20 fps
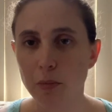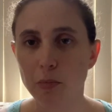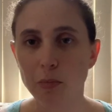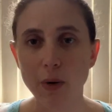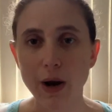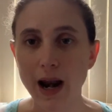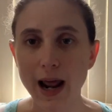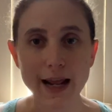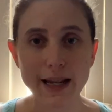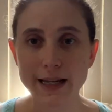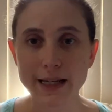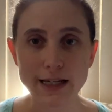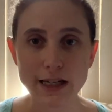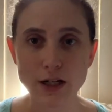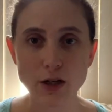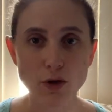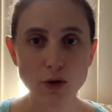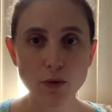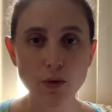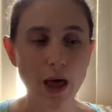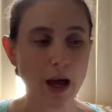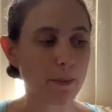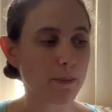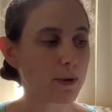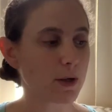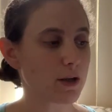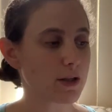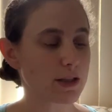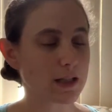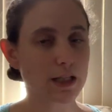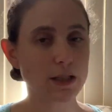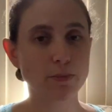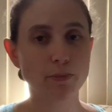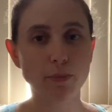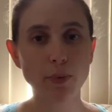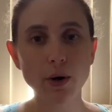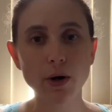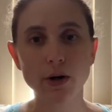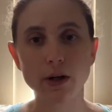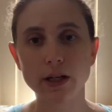But I didn't need to do that because this
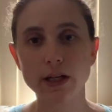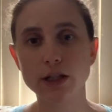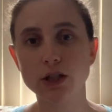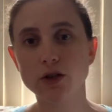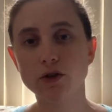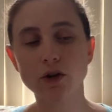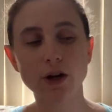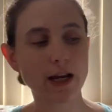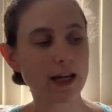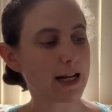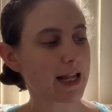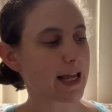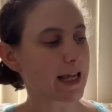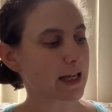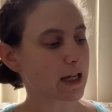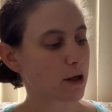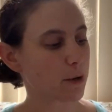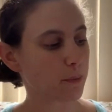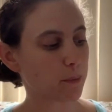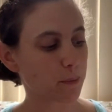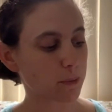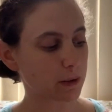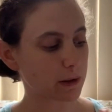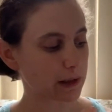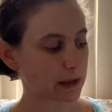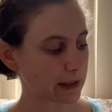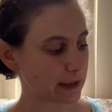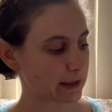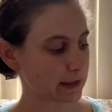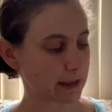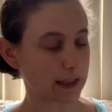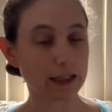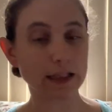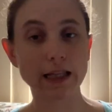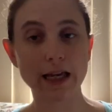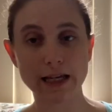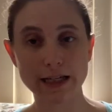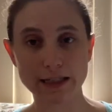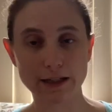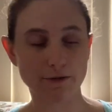book is great. It completely
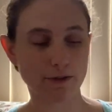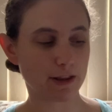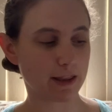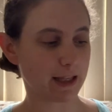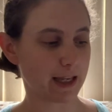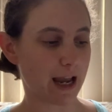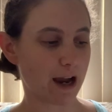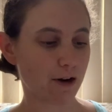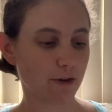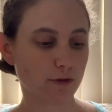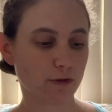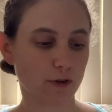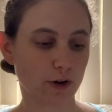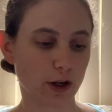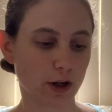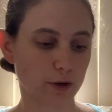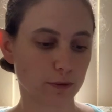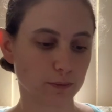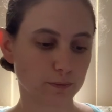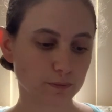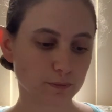lays everything out for you.